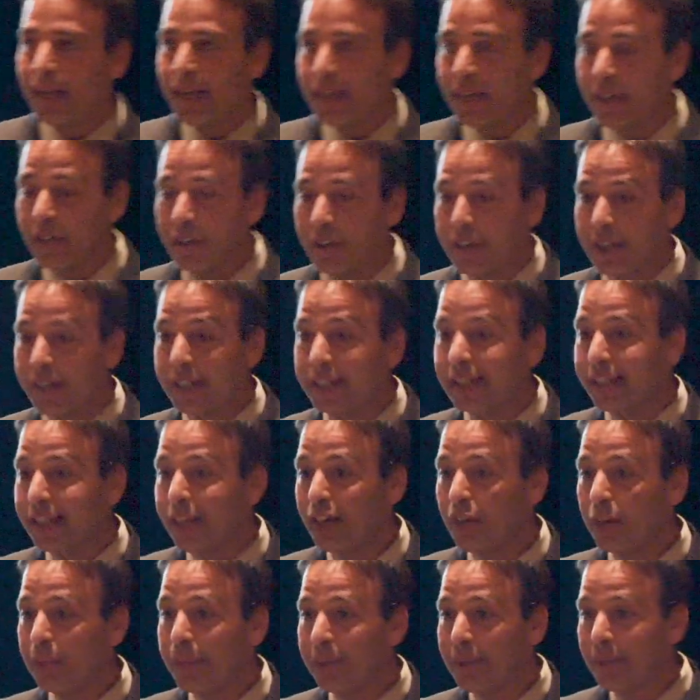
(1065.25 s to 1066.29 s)
at learning to
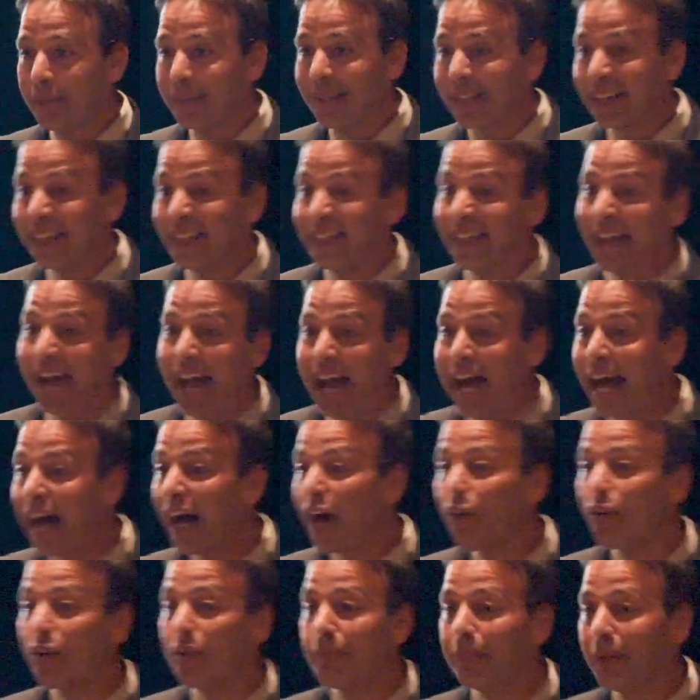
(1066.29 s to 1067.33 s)
help them see
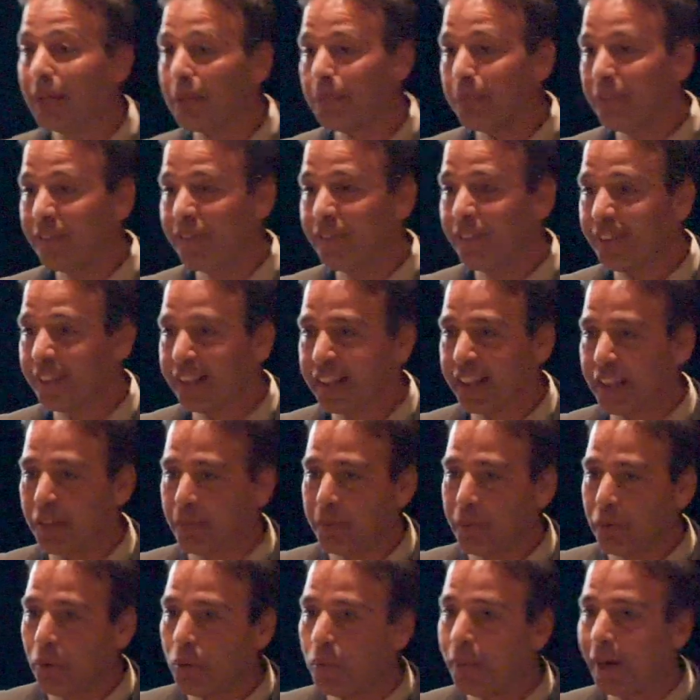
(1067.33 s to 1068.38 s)
how it might be
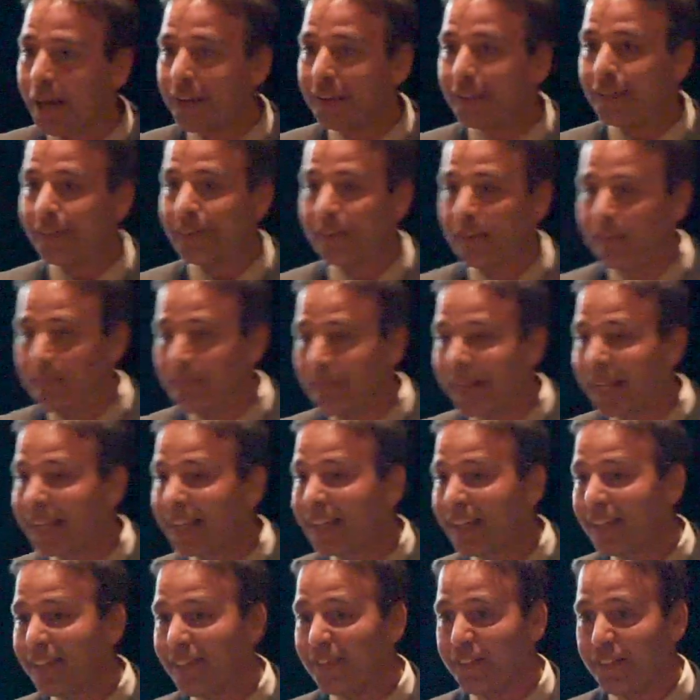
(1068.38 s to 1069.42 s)
fixable rather than
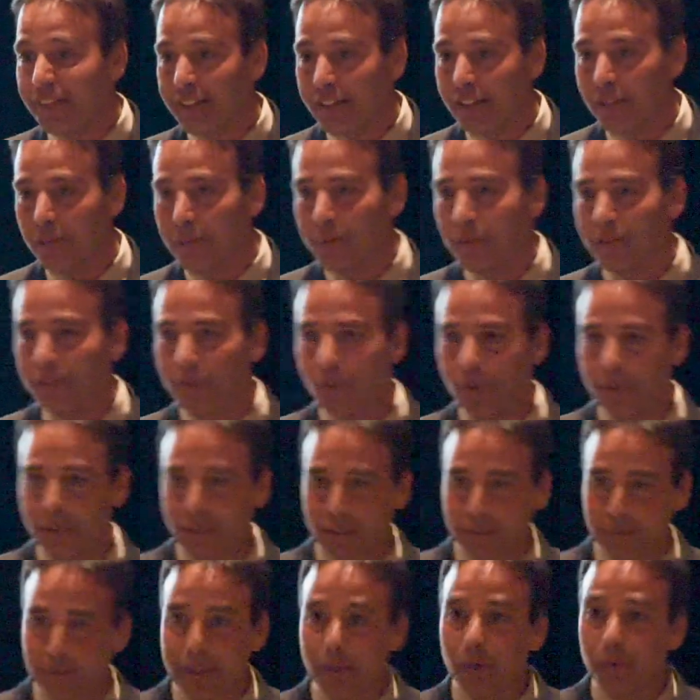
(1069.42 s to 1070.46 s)
making it fixable for
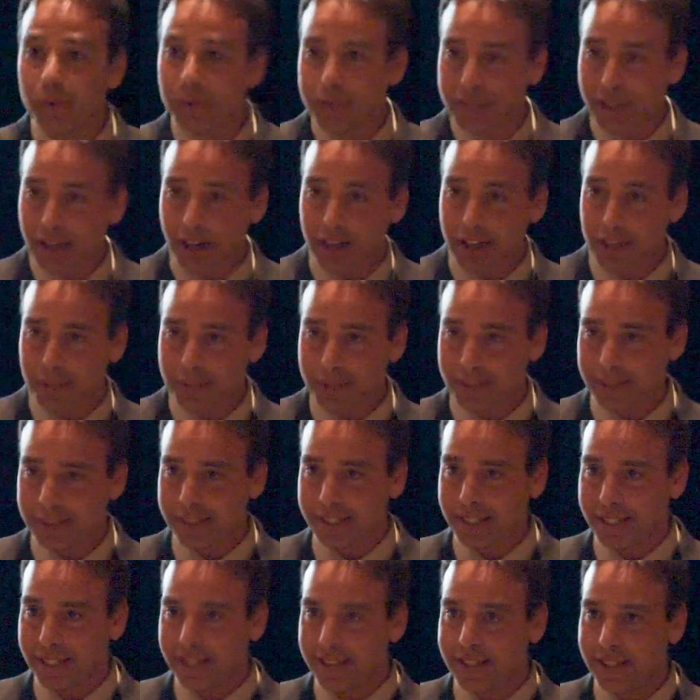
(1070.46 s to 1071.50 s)
them. So we'll talk about
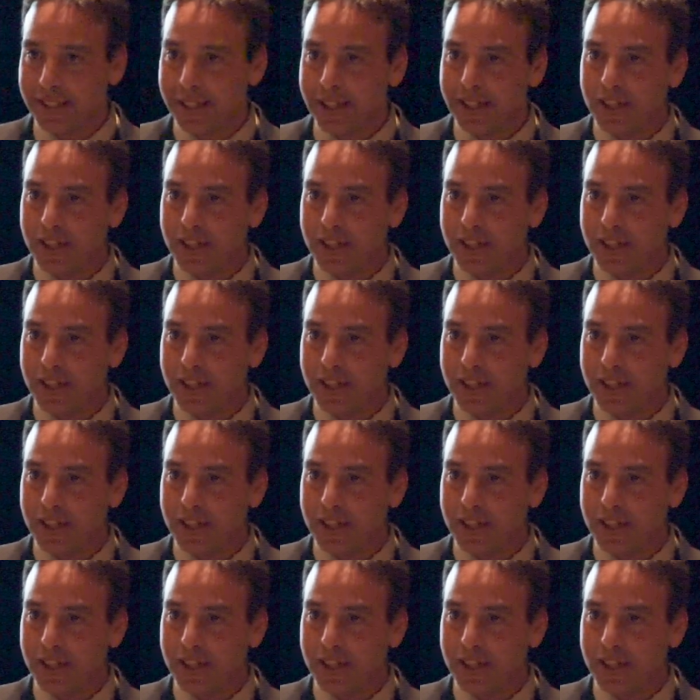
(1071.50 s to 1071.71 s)
that.